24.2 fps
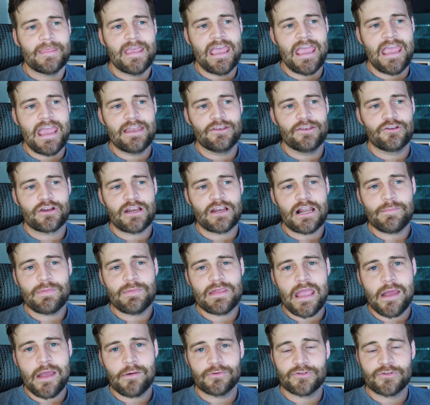And you're going to
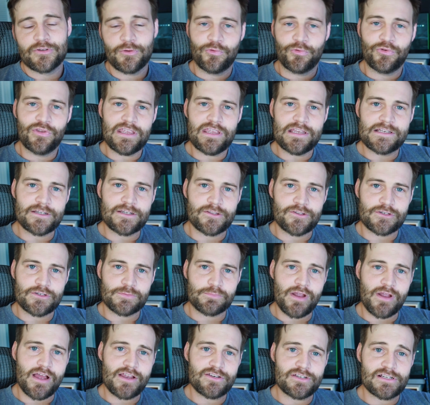be able to see each other's
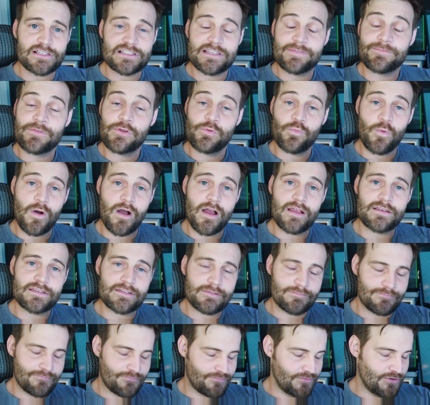projects if you want.
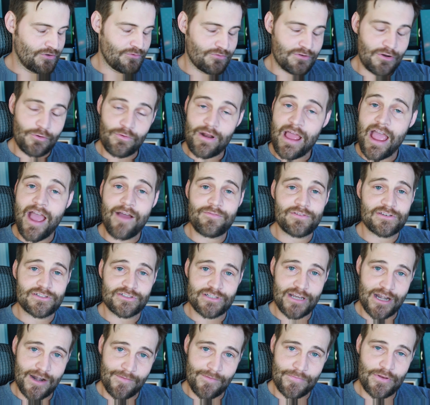You don't have to
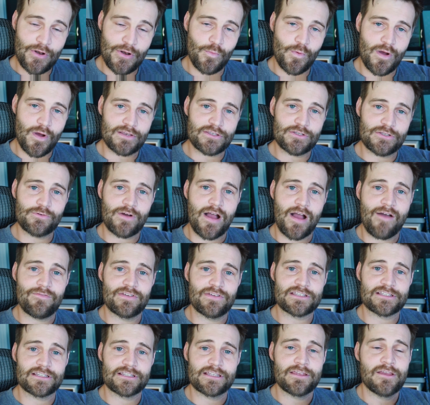share if you don't want to,
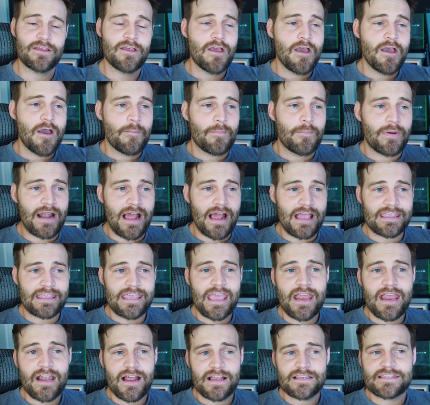obviously, but I
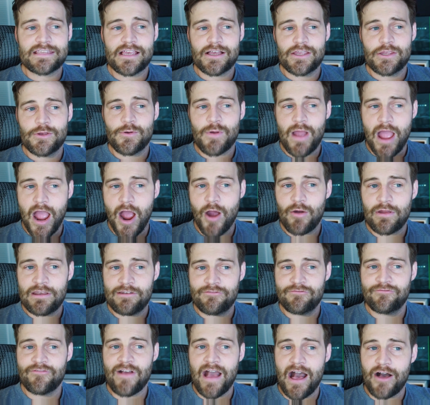cannot tell you how
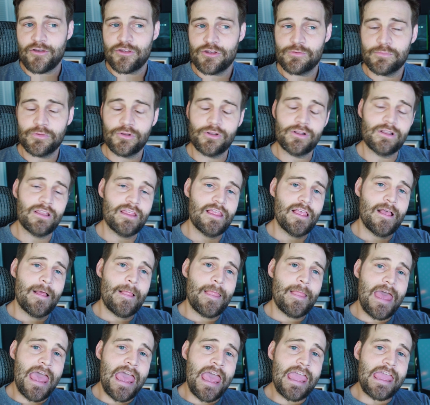invaluable,
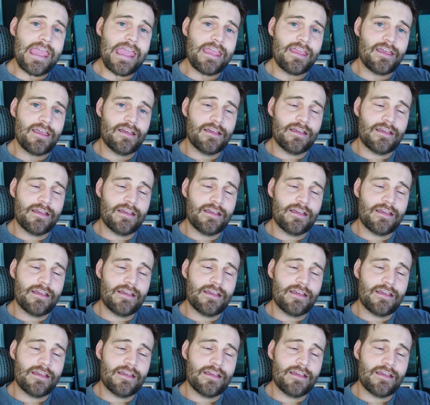it's